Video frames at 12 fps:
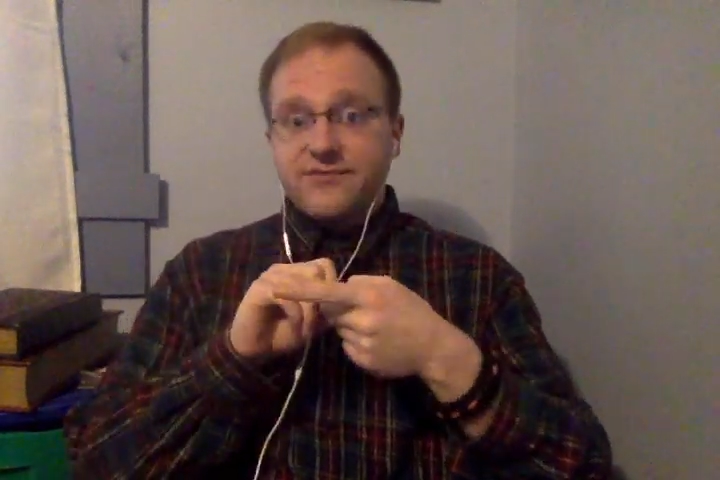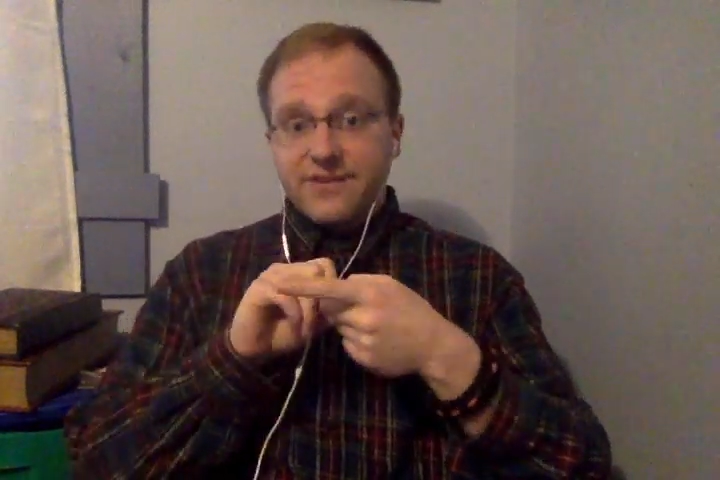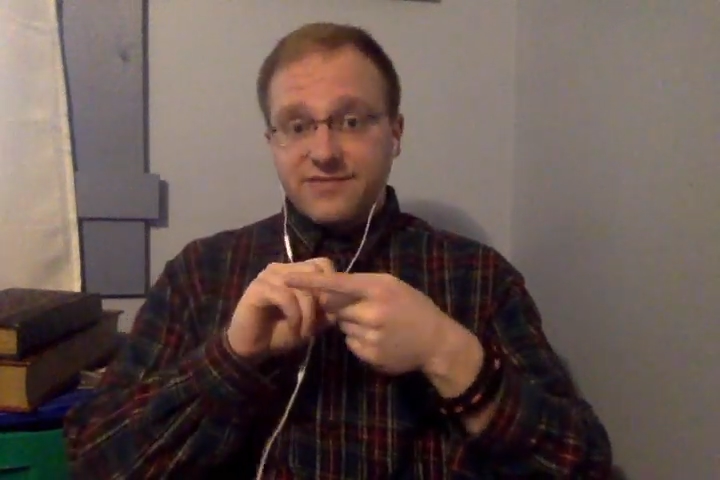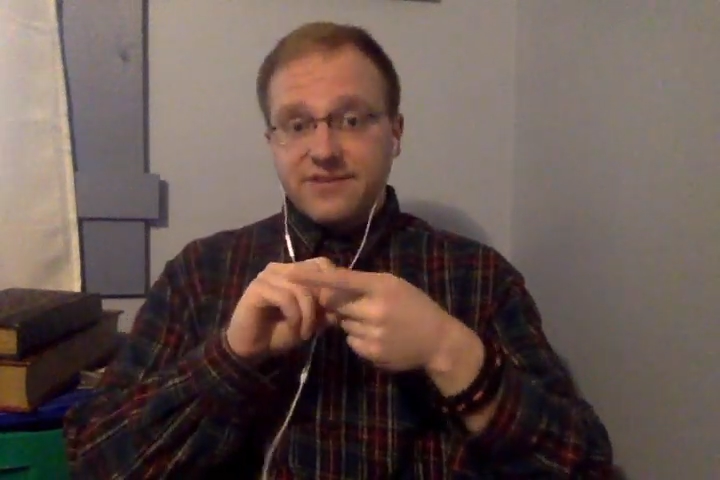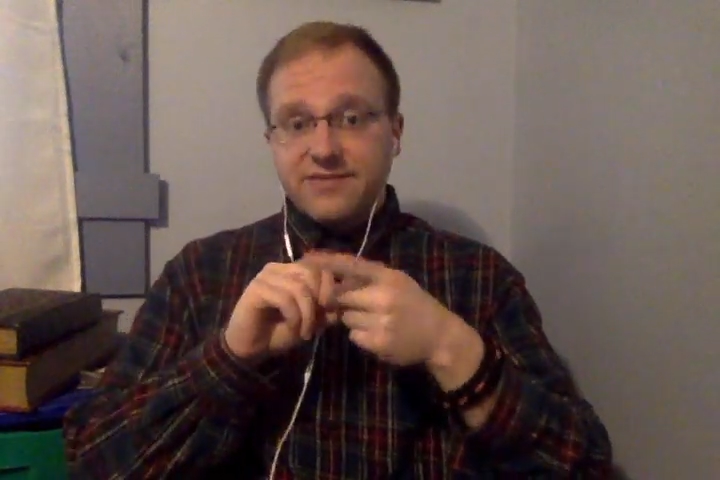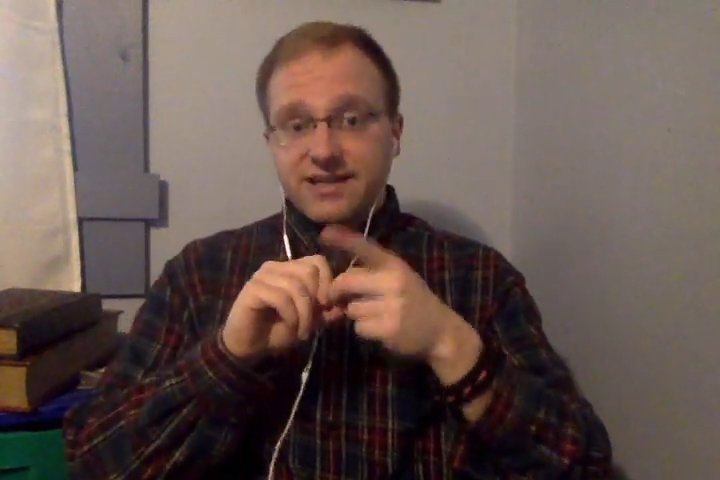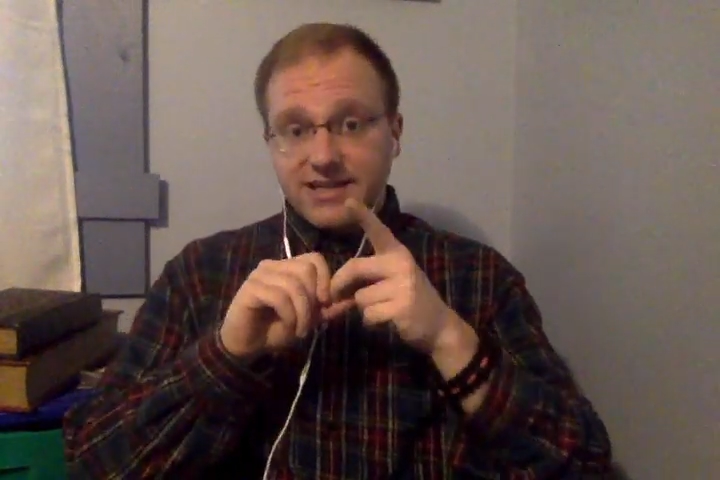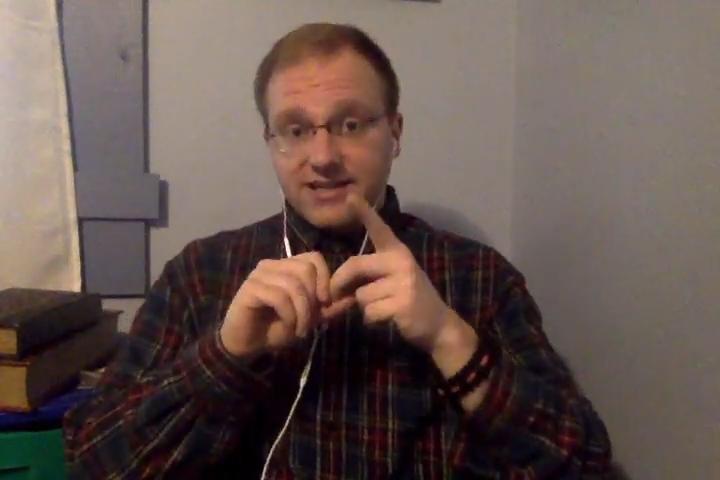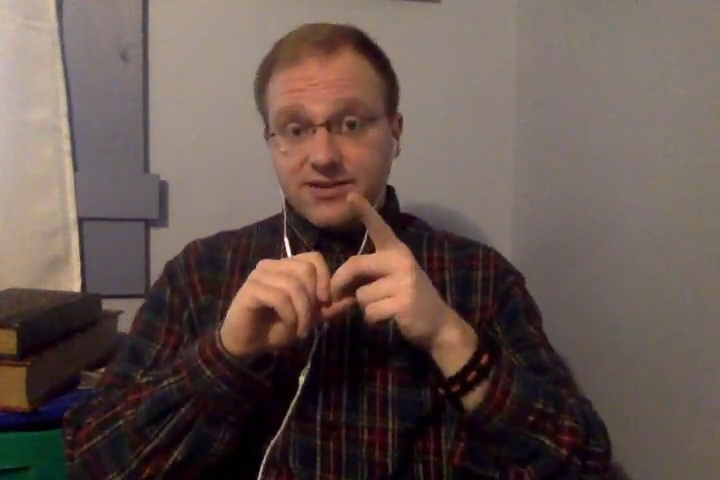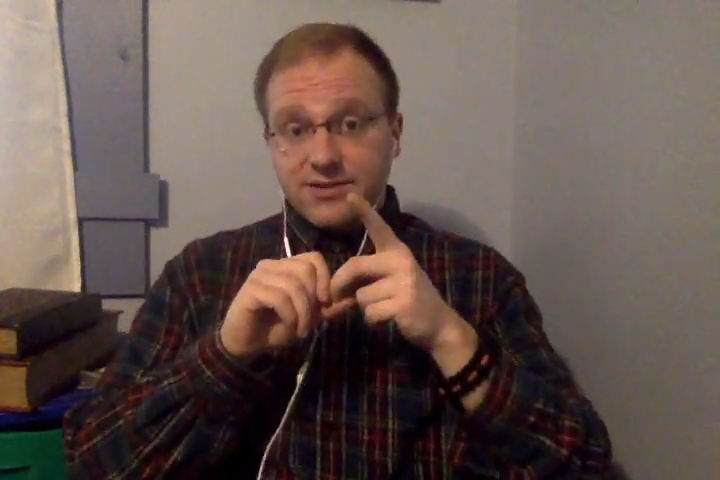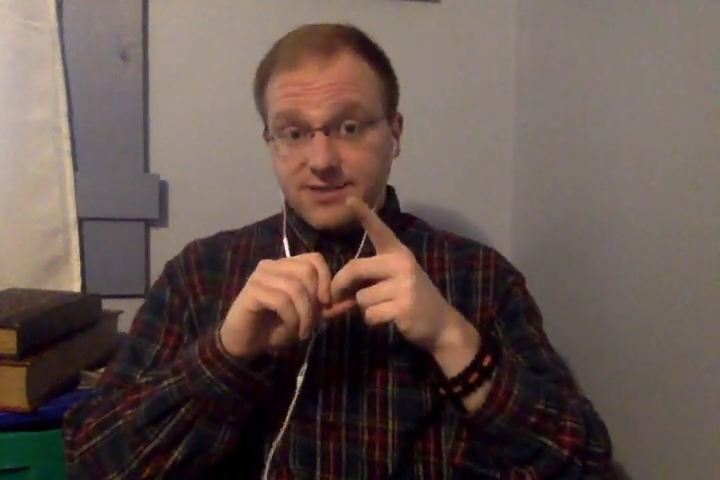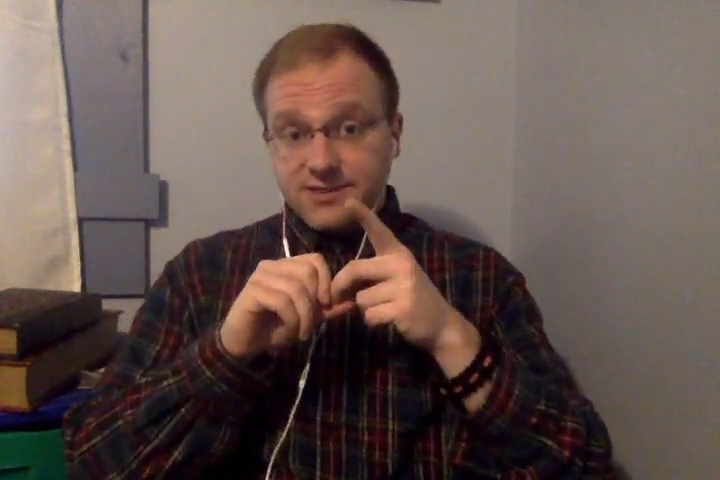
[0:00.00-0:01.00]
50 million
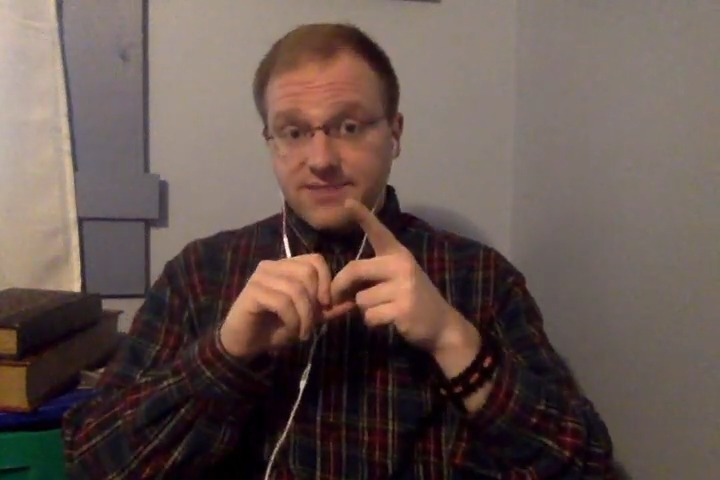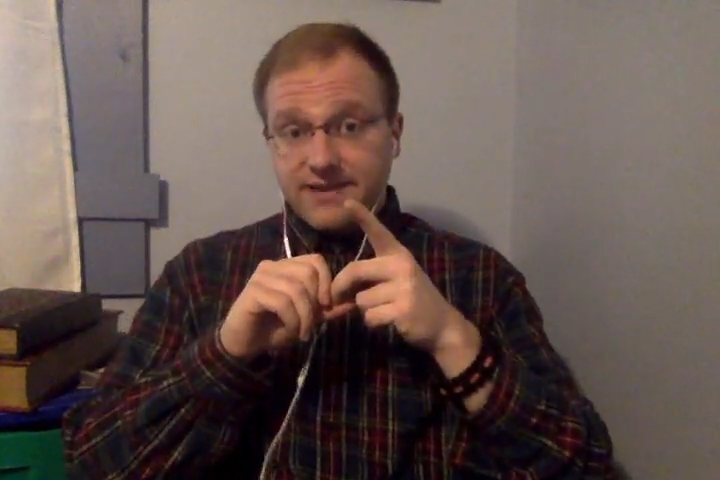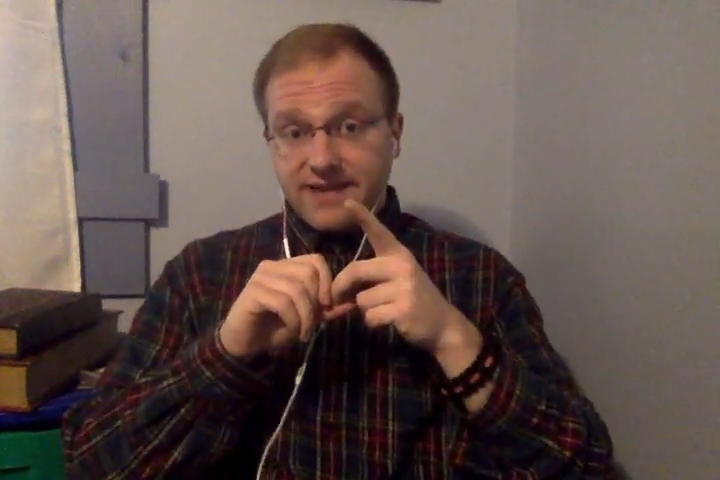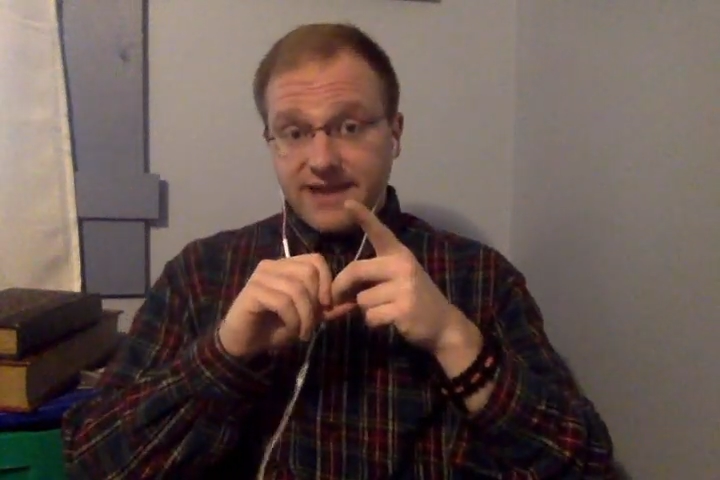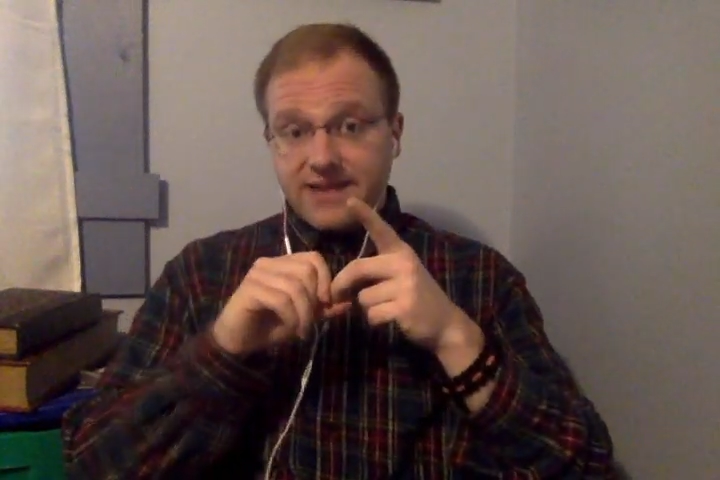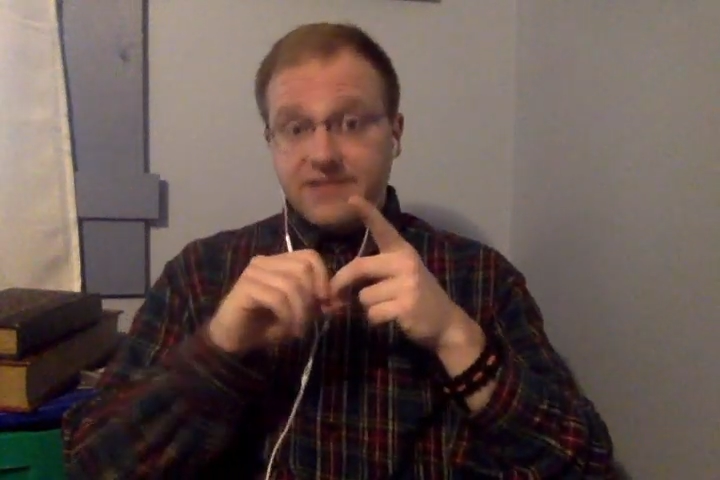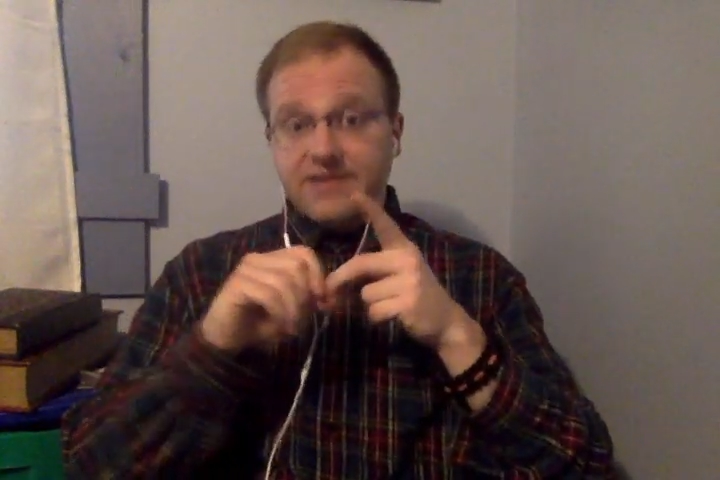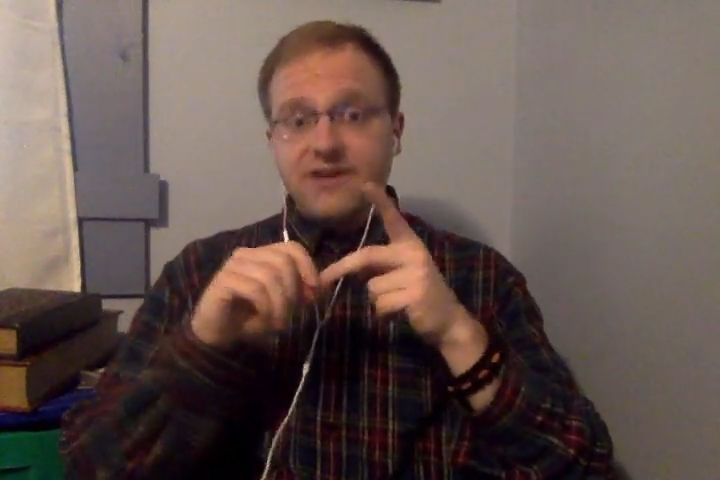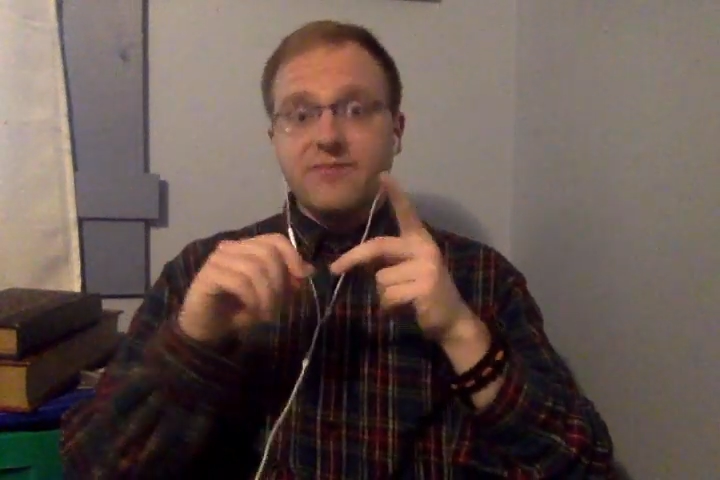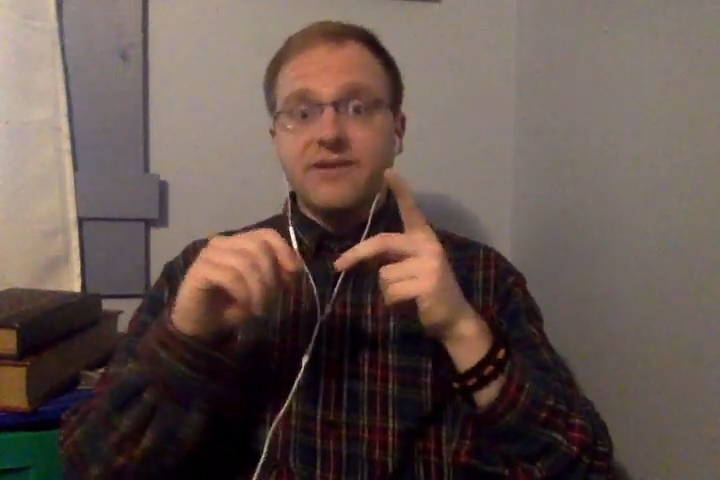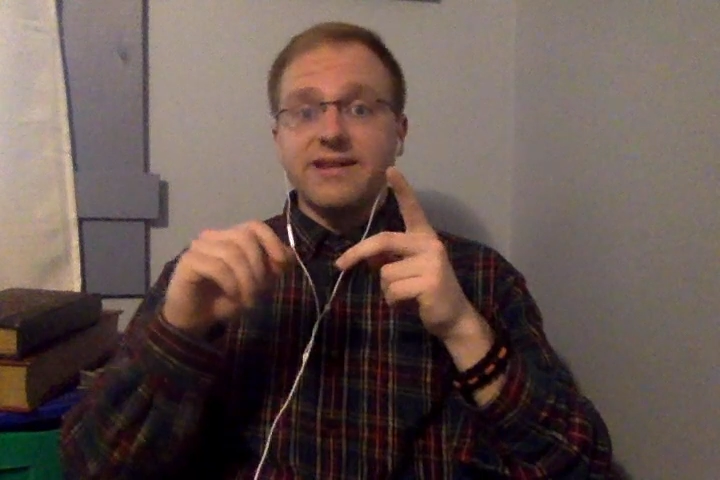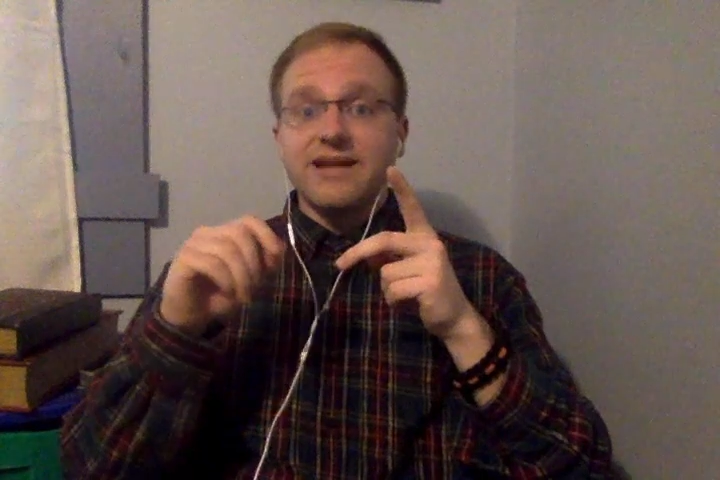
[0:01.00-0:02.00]
doses by the end of the year
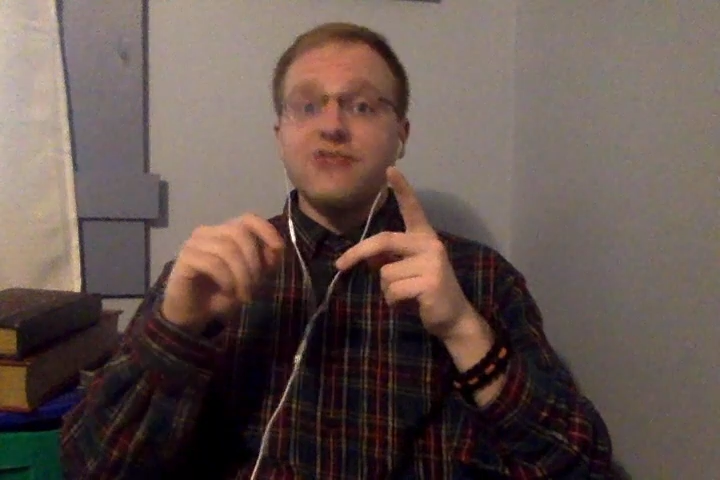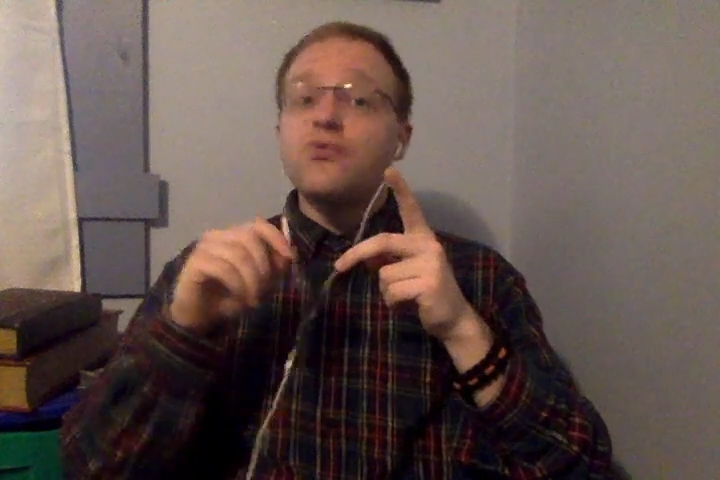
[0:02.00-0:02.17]
mean that